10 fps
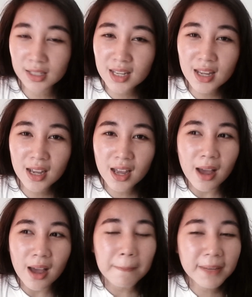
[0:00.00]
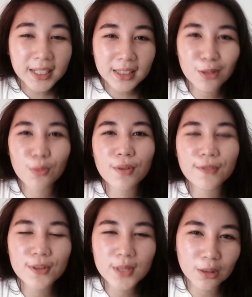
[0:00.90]
See? But in
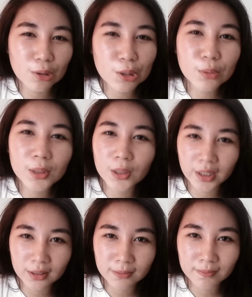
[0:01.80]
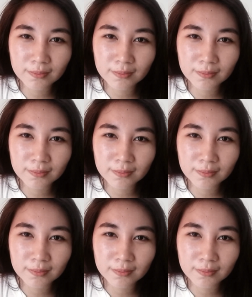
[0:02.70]
review center, you will learn